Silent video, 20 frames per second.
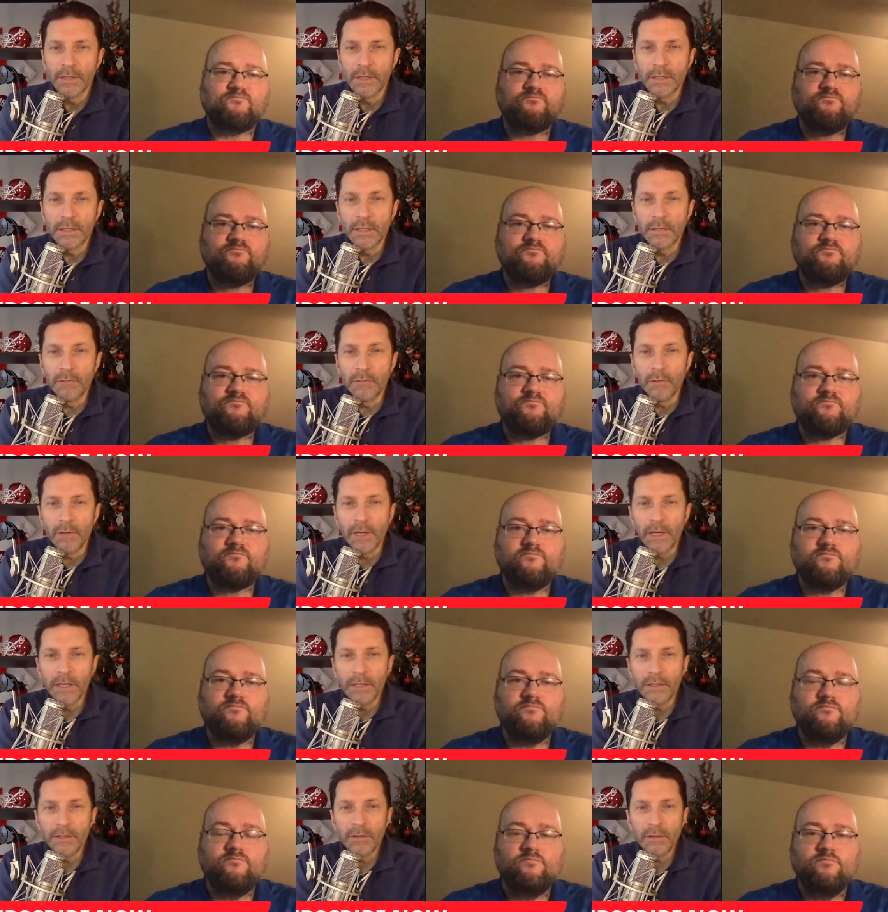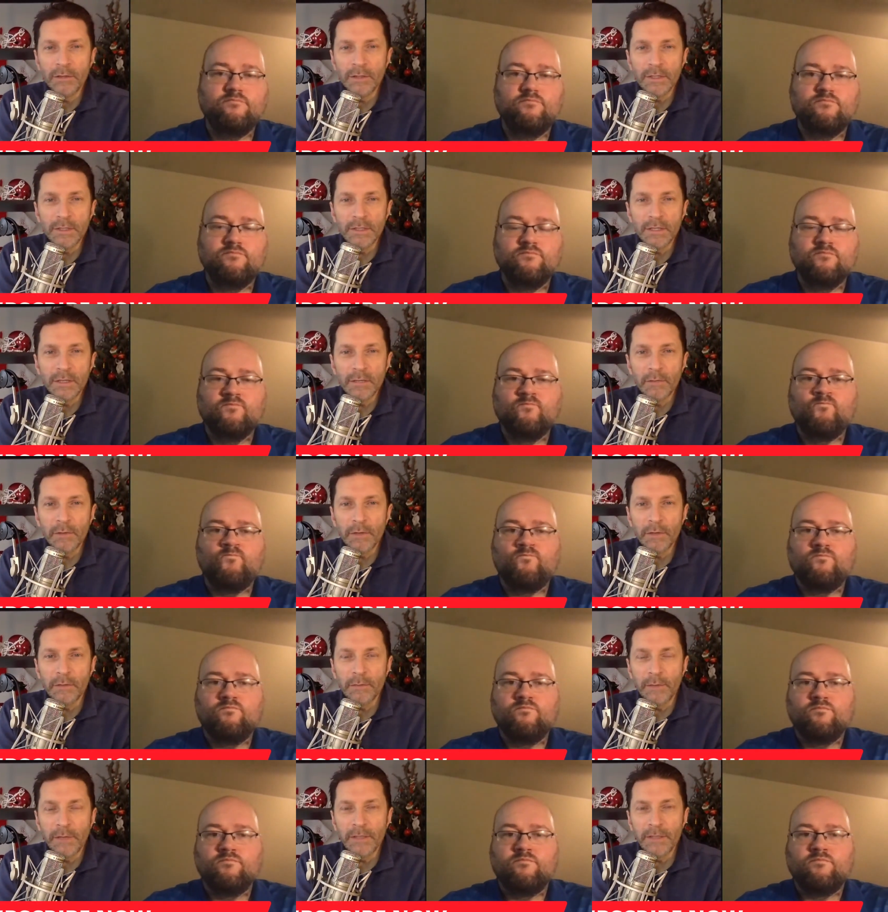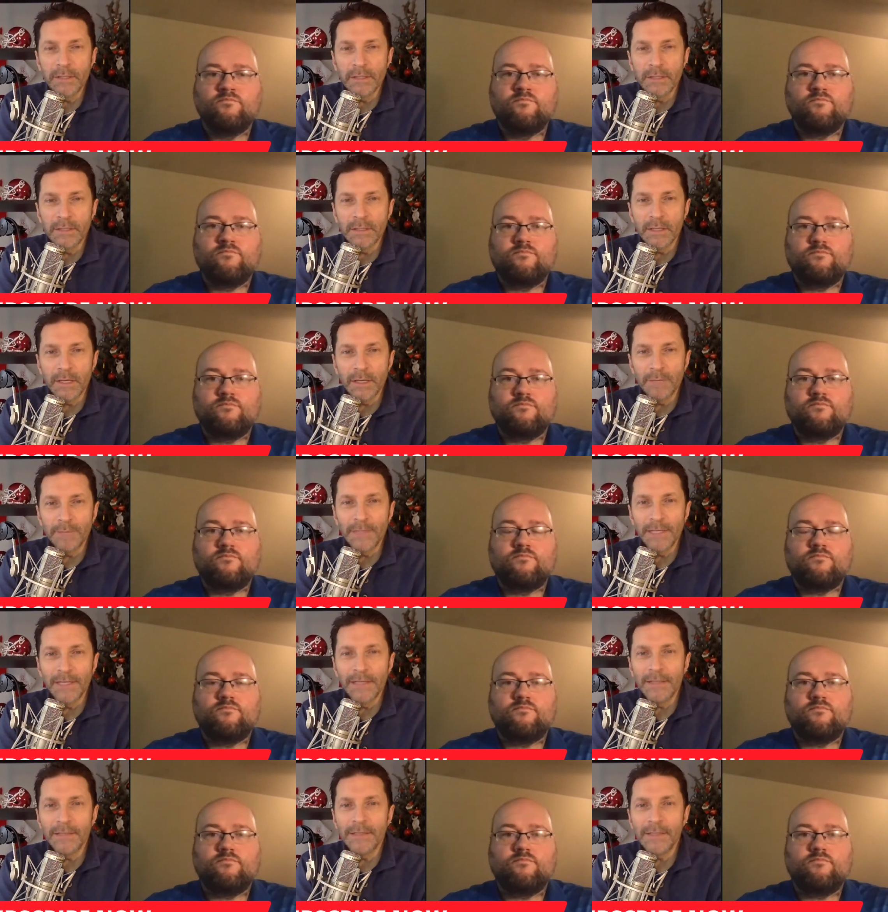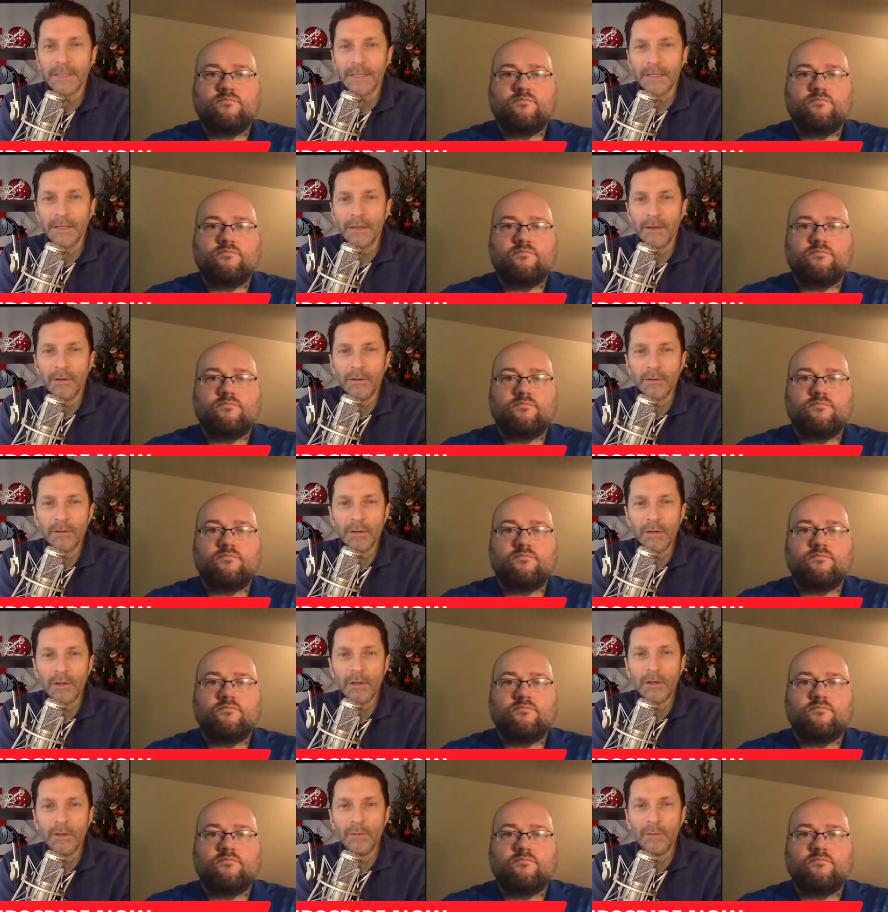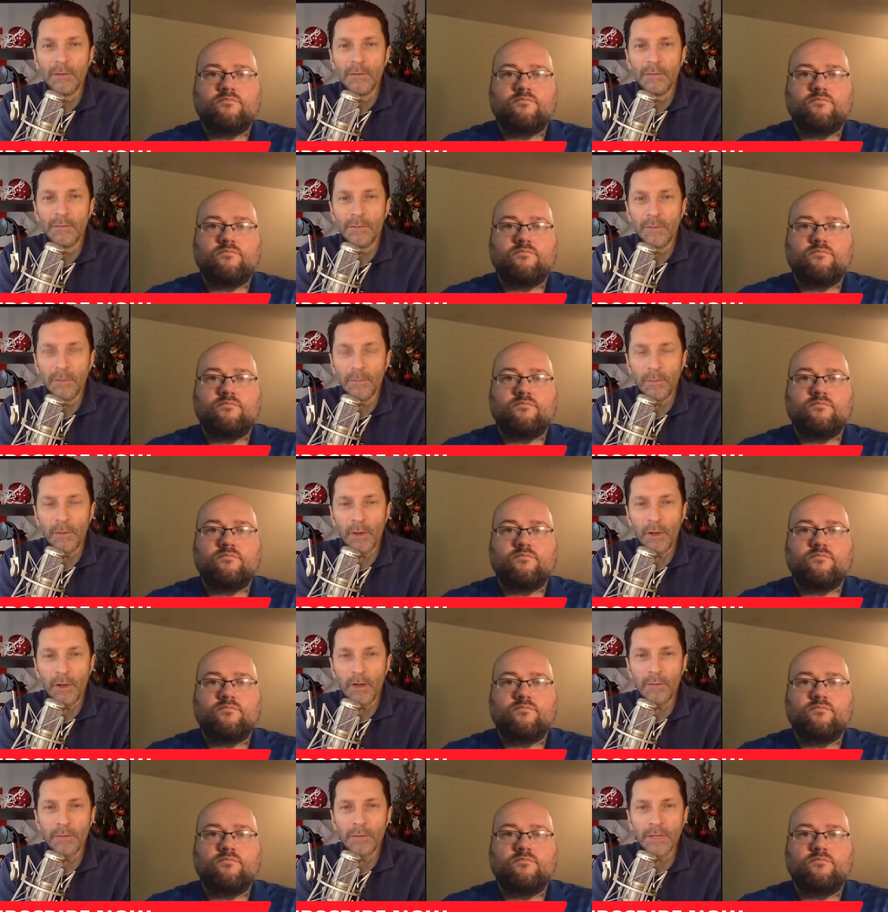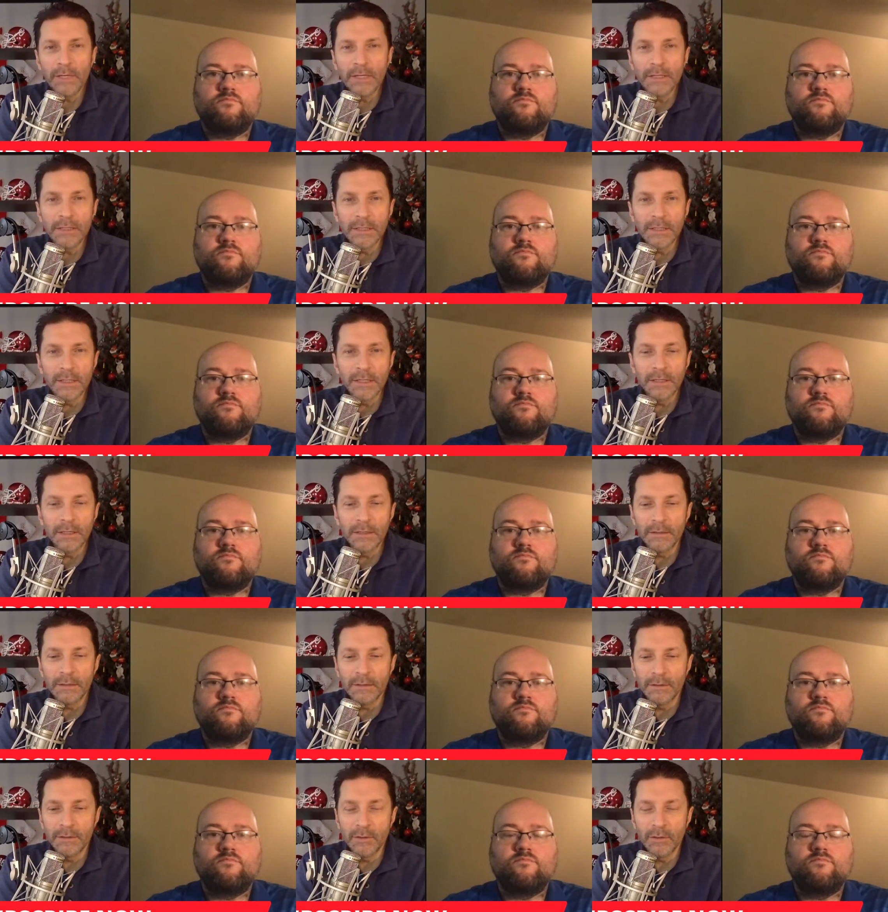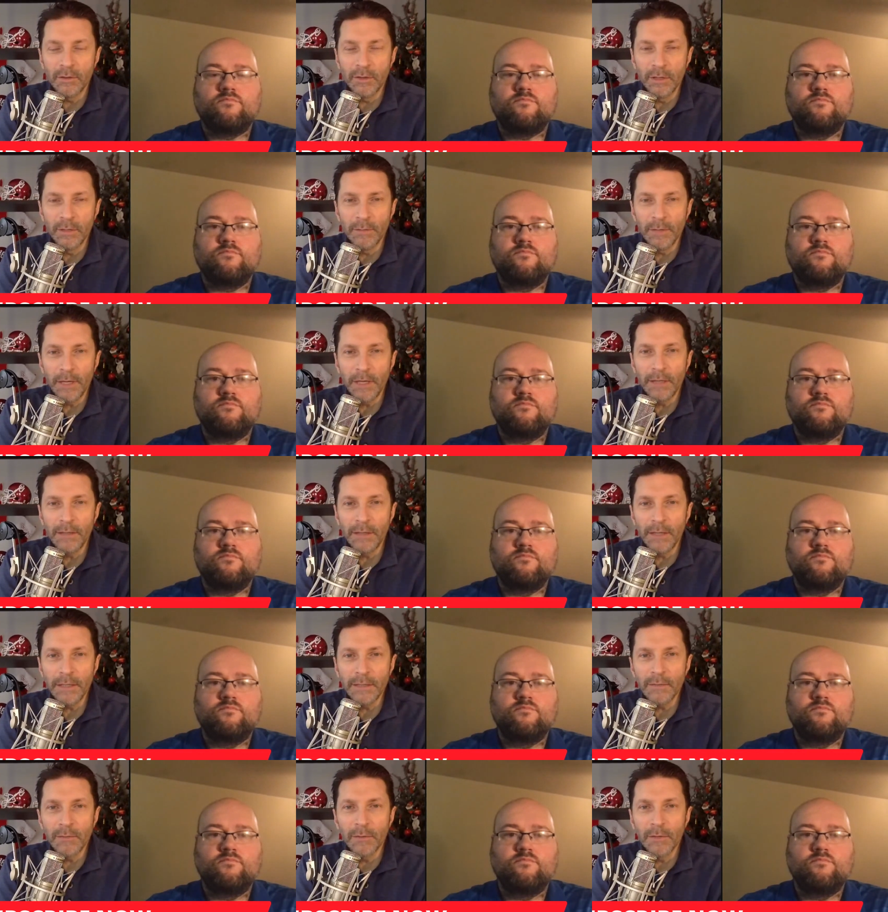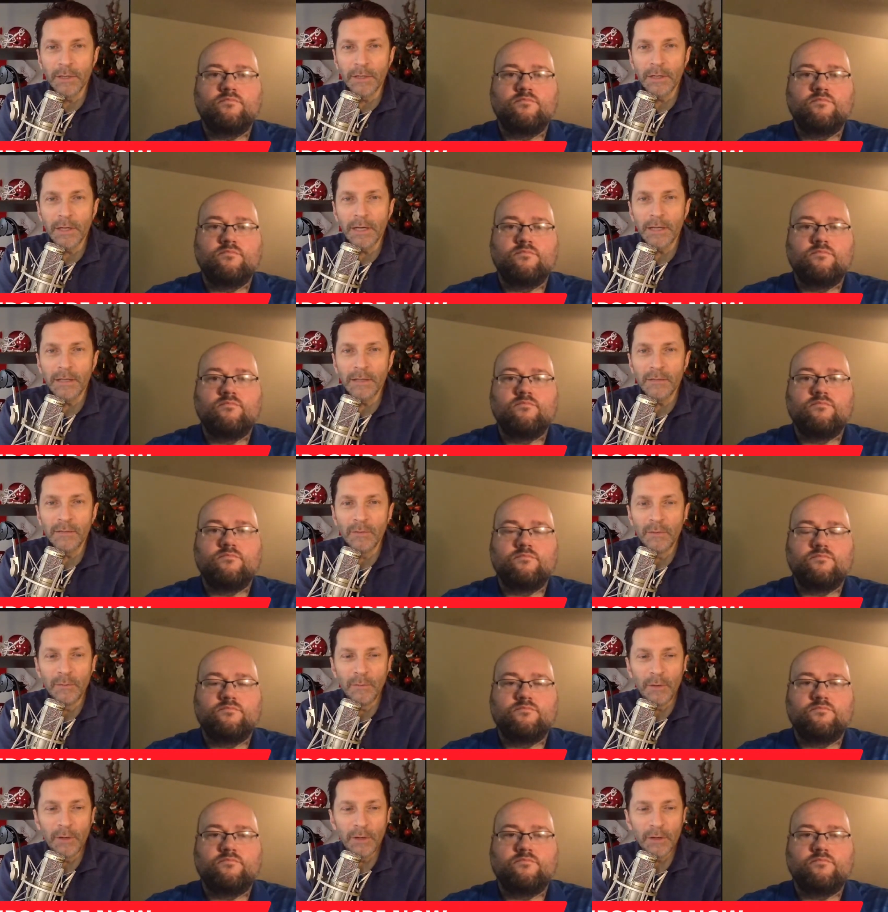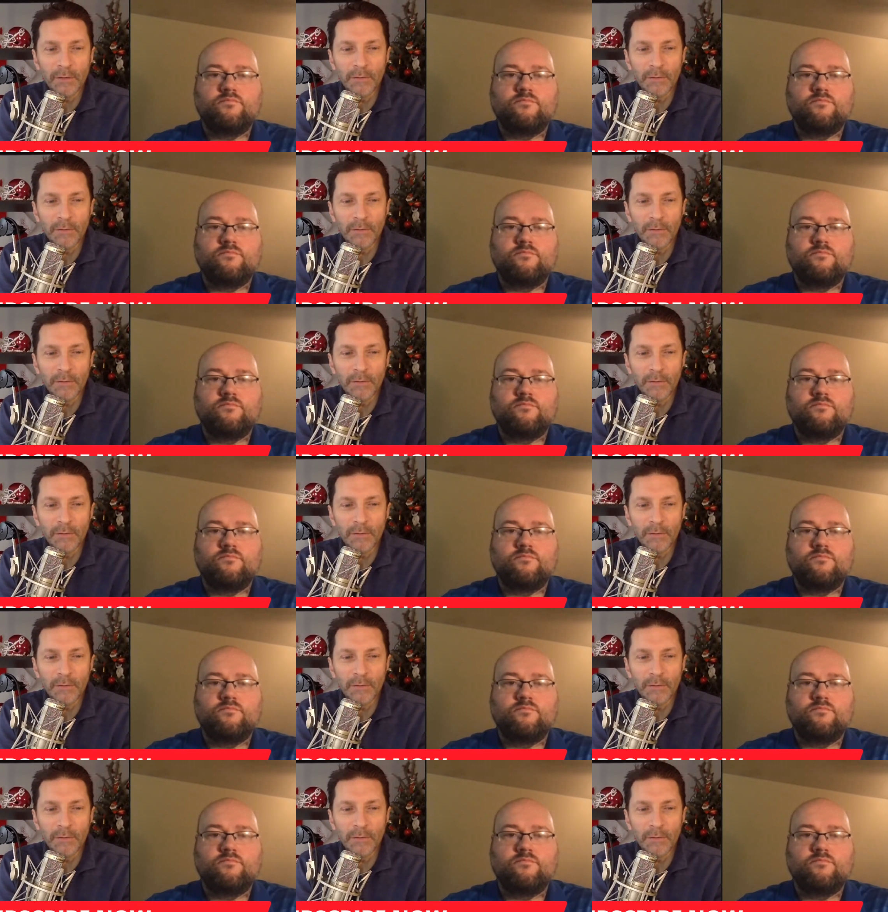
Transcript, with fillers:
Speaker 1: Jason Ray joins us on a regular basis to update us on Oklahoma football. Please uh, join him on Last Word on College Football.